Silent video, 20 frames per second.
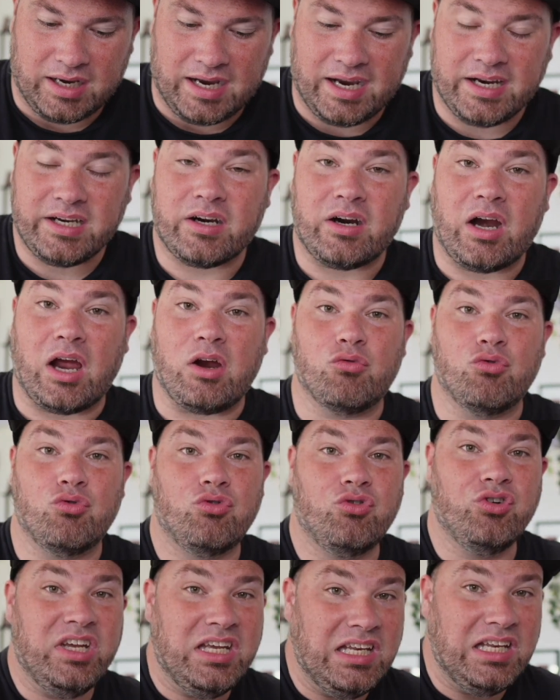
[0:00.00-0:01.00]
either I
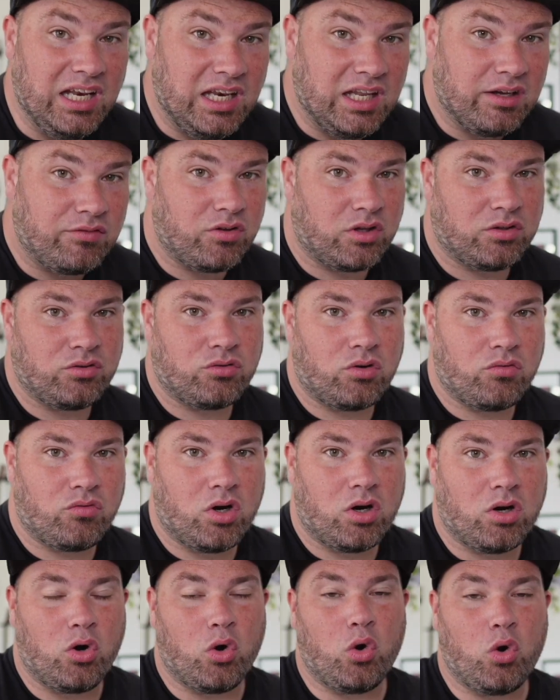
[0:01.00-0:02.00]
really lived under a
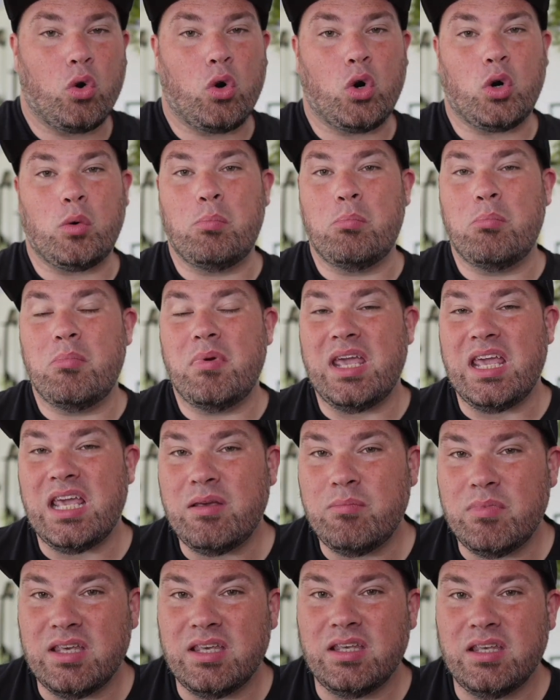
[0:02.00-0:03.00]
rock, or
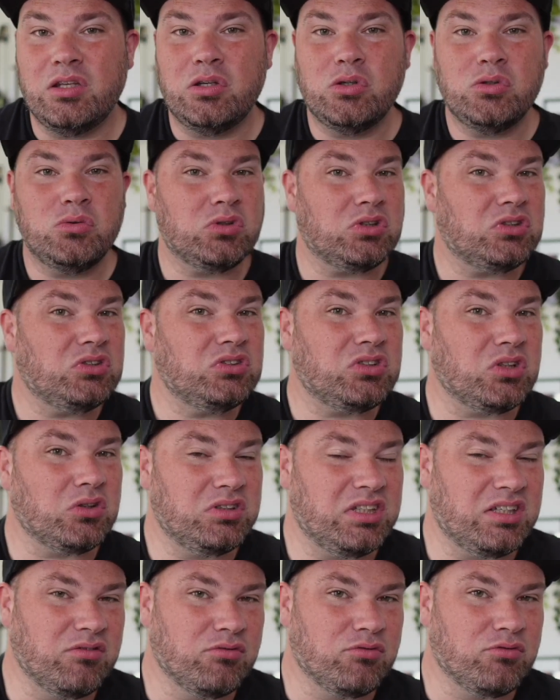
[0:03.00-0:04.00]
maybe you also
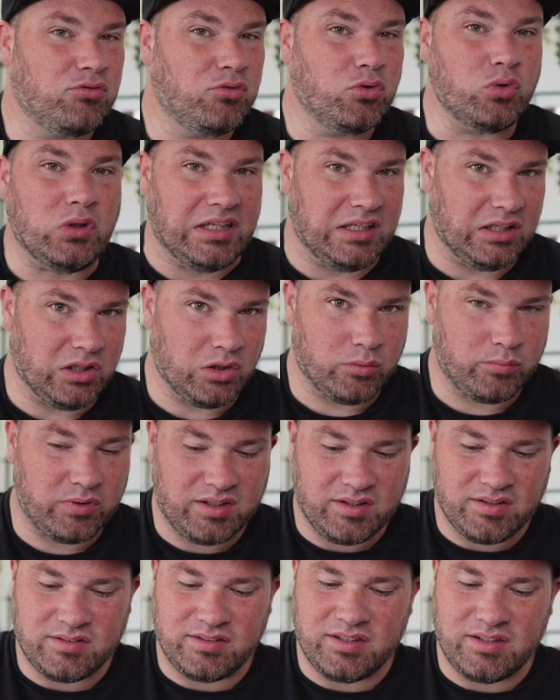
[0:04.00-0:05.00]
didn't fully know,
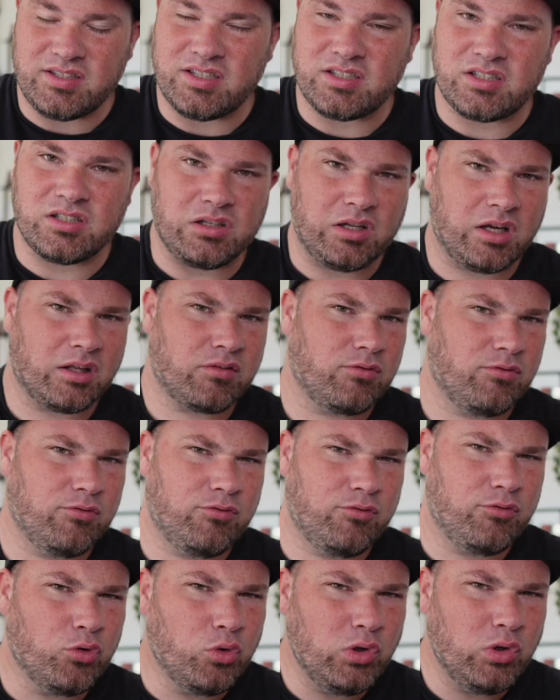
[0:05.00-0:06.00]
because this is not
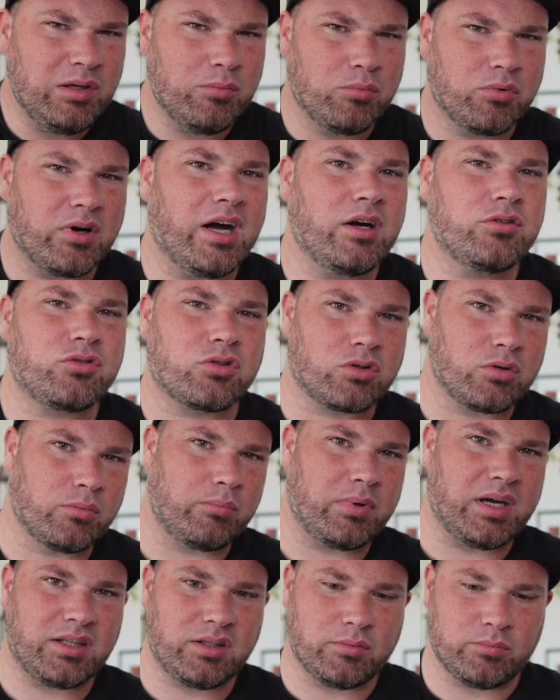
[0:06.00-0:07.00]
fully browser
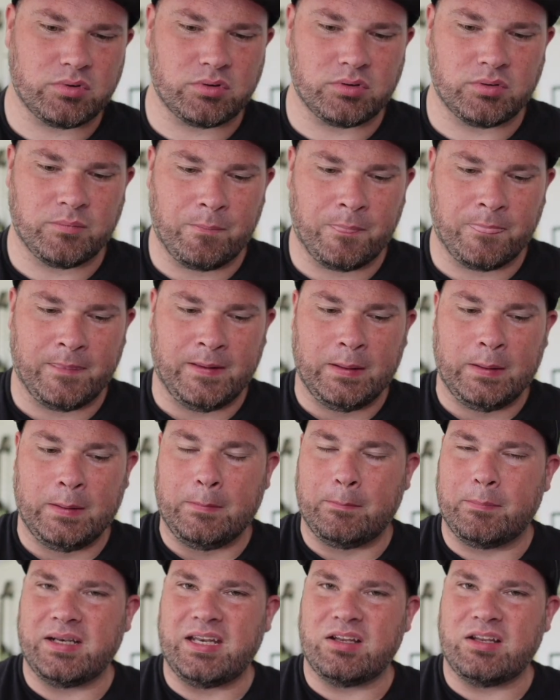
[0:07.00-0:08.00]
compatible,
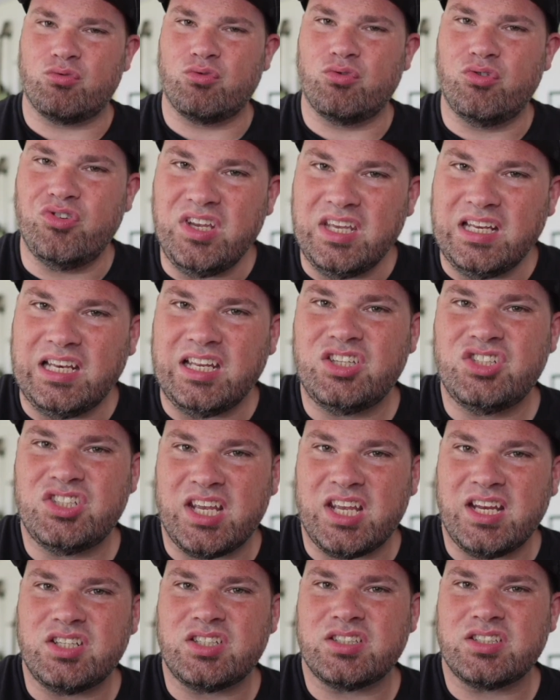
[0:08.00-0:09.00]
but it really
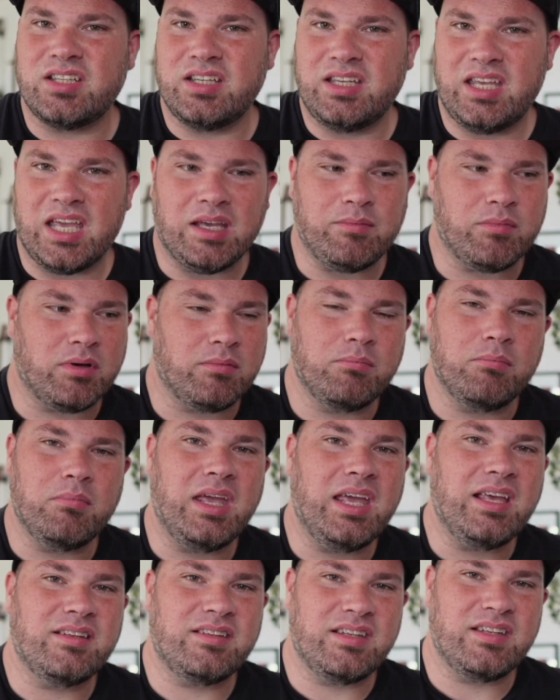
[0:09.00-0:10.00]
changes the game and
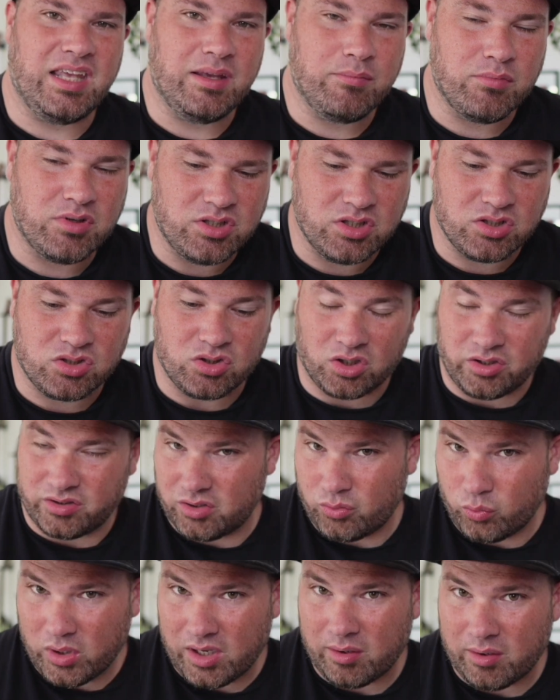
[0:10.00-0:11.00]
makes images on
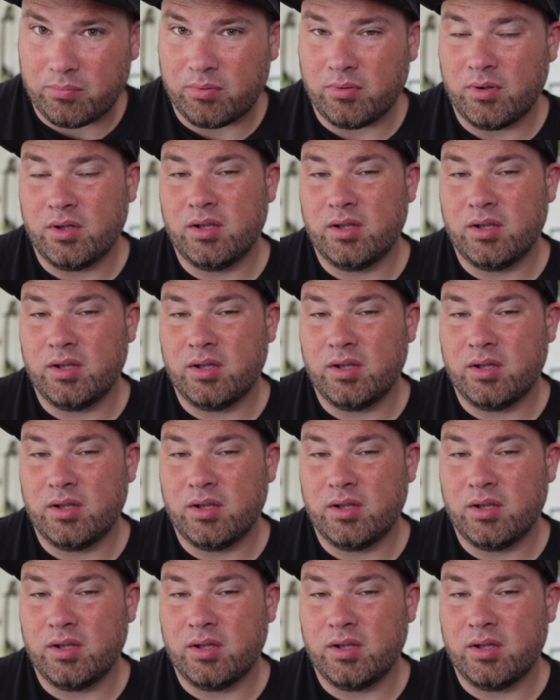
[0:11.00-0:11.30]
the web